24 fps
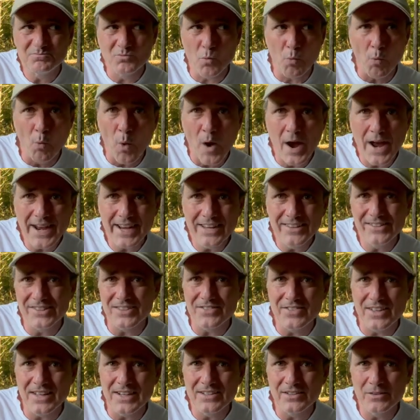ways that
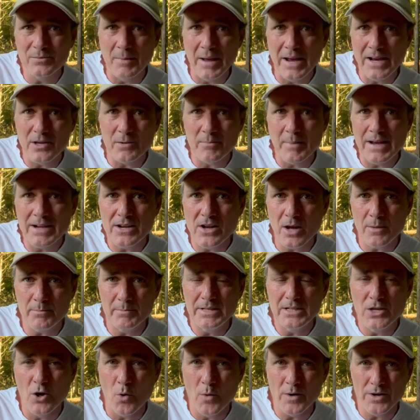things may or may not
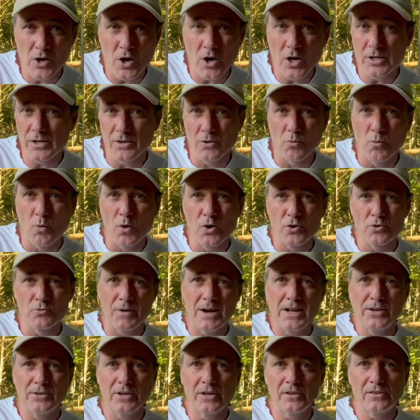be going on in the world
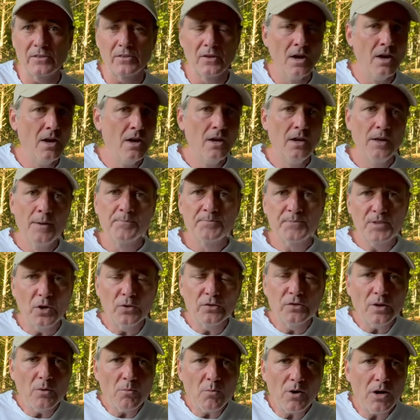around us, go
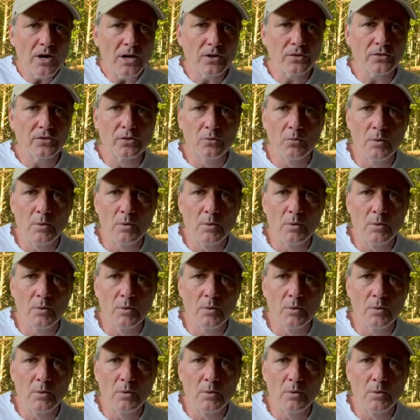somewhere else.